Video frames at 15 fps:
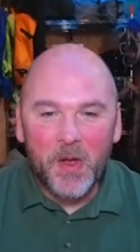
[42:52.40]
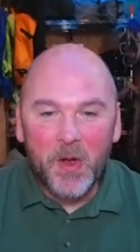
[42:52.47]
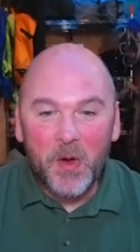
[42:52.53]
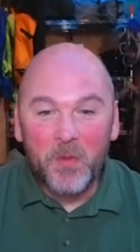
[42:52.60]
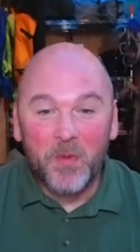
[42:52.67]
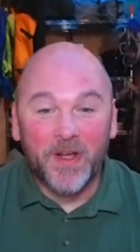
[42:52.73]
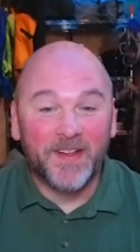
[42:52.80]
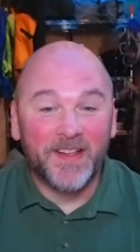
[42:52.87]

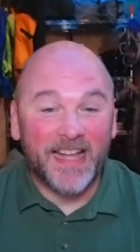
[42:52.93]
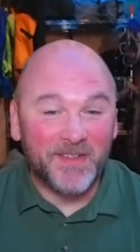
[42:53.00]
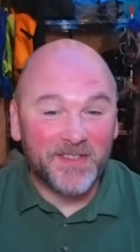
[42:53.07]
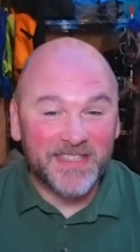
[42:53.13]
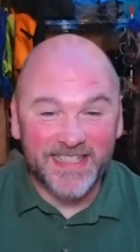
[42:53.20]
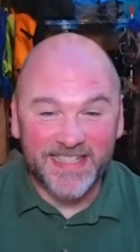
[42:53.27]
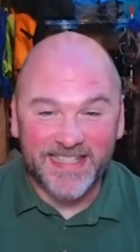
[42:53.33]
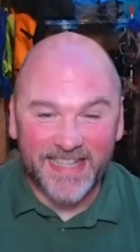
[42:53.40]
Well, I
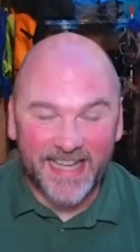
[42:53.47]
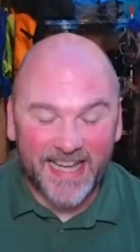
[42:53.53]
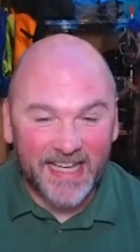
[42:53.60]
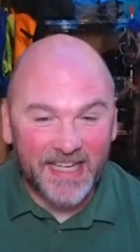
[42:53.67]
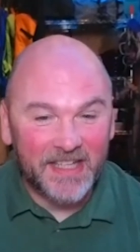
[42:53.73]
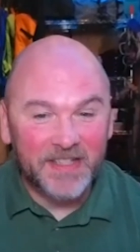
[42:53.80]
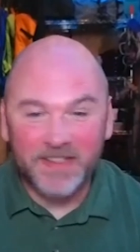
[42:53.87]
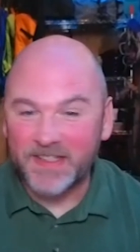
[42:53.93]
would just
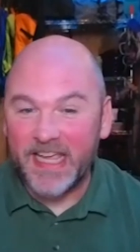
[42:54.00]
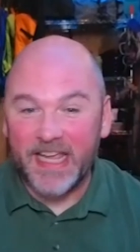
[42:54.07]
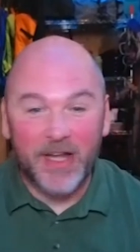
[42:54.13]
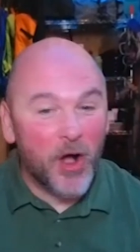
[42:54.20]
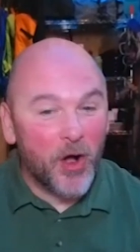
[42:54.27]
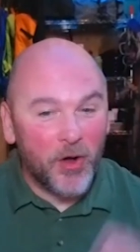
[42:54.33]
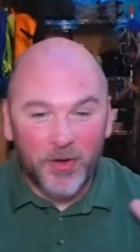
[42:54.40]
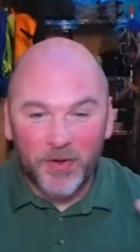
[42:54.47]
say, in
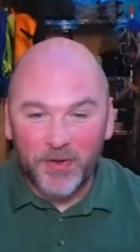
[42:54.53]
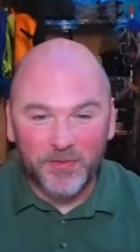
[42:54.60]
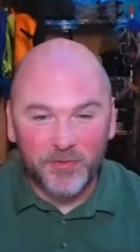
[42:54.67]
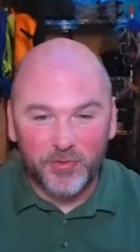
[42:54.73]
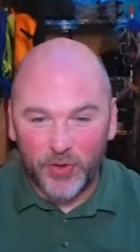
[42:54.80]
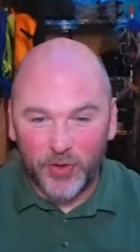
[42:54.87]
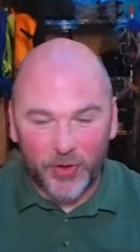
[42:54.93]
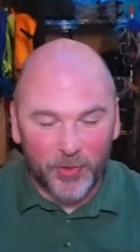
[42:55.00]
all
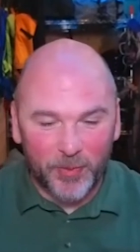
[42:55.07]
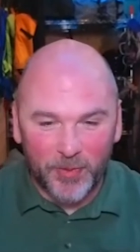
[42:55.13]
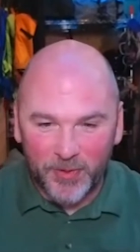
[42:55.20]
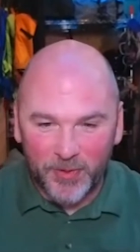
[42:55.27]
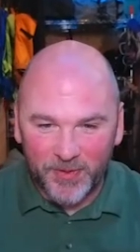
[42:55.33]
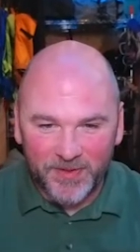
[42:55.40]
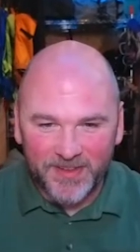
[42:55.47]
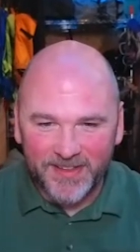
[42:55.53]

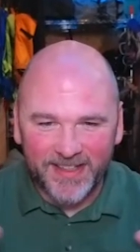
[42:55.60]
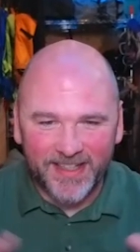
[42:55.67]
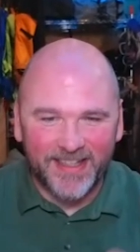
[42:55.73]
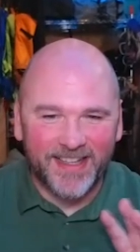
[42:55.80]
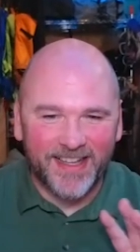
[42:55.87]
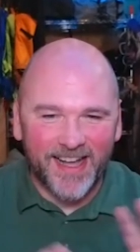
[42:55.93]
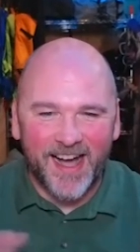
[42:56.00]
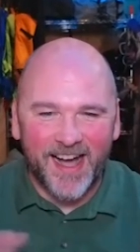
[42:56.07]
vulnerable
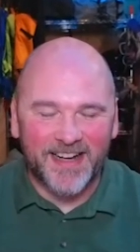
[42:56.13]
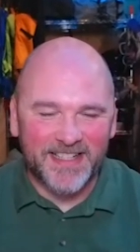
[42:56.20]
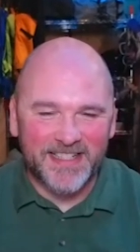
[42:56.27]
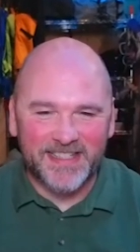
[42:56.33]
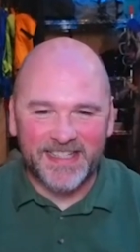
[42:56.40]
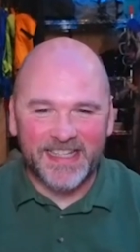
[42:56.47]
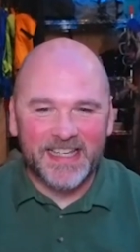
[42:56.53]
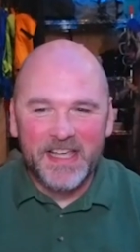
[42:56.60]

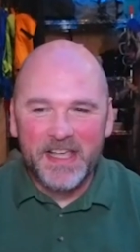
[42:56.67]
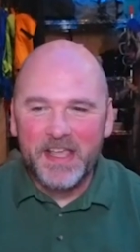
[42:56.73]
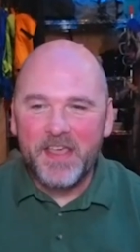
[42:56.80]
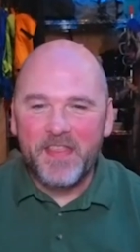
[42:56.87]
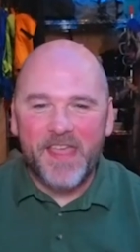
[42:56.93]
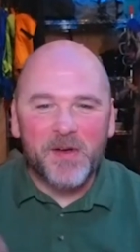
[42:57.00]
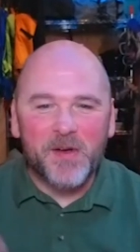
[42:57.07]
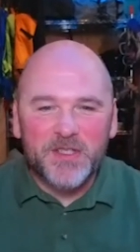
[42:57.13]
honesty,
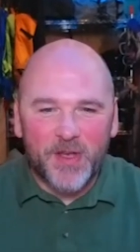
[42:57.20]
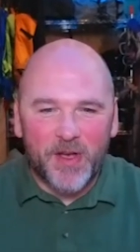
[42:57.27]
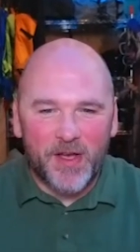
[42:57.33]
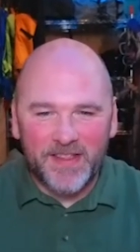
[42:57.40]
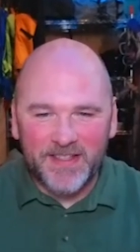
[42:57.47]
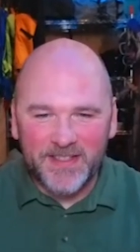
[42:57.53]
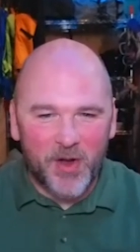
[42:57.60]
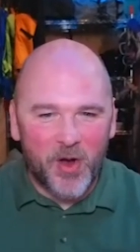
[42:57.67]
it's
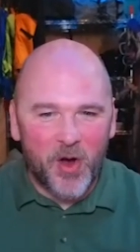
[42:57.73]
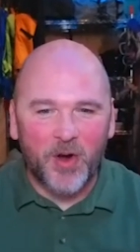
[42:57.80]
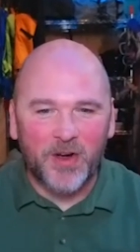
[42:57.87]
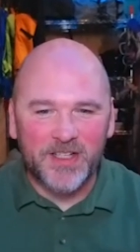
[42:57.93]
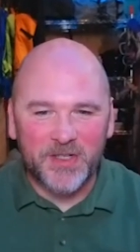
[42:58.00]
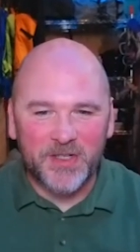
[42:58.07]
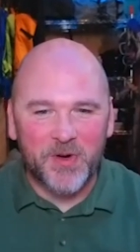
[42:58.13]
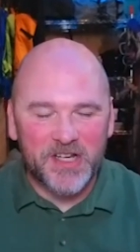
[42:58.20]
the
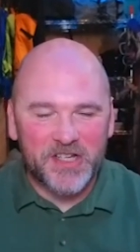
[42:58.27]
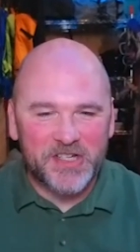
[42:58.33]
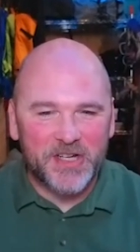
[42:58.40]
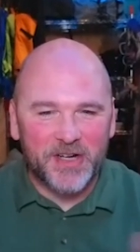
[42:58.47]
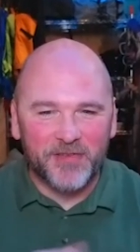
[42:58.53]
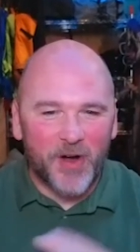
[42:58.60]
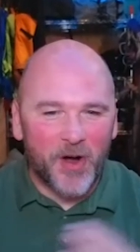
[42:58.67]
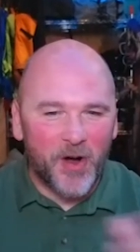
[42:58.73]
hardest question
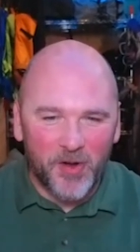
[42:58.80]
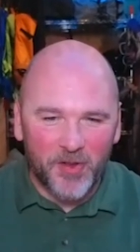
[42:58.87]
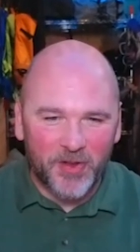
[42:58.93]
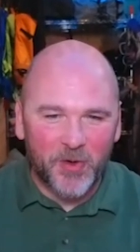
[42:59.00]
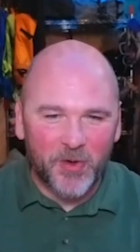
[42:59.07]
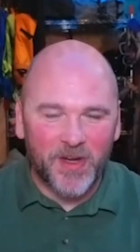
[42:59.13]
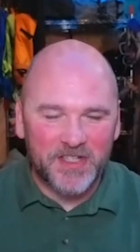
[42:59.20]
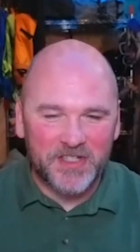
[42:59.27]
of all the
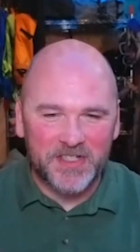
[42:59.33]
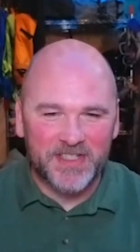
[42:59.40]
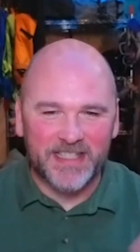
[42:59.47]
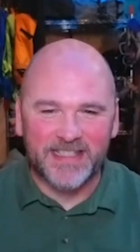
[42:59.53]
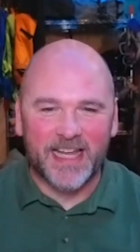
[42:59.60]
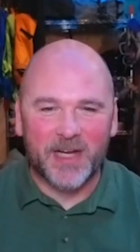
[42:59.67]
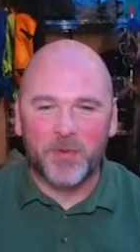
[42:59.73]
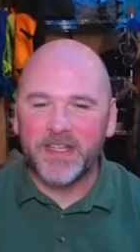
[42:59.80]
questions.
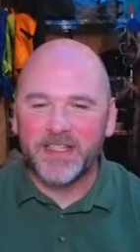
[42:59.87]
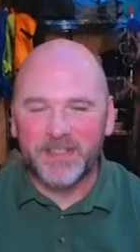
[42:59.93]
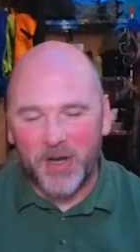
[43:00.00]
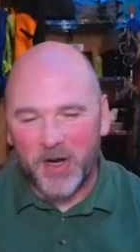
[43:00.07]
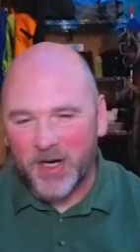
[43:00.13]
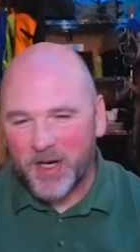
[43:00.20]
It's like, we can talk